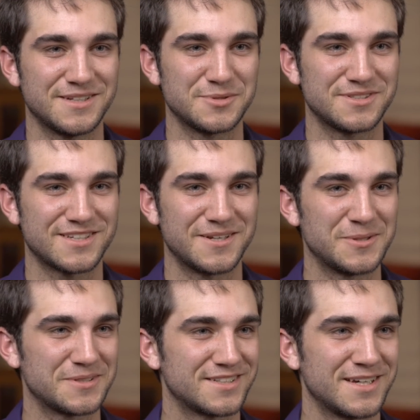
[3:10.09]
was kind of
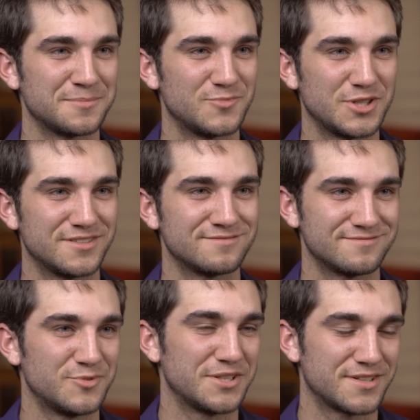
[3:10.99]
hooked, kept wanting
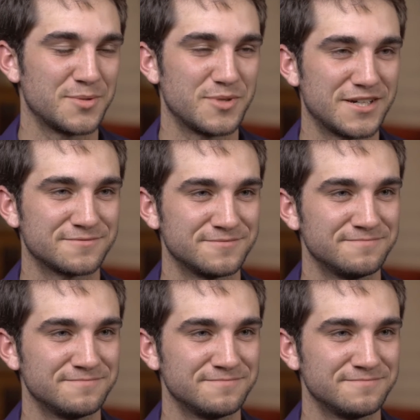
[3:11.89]
to come back.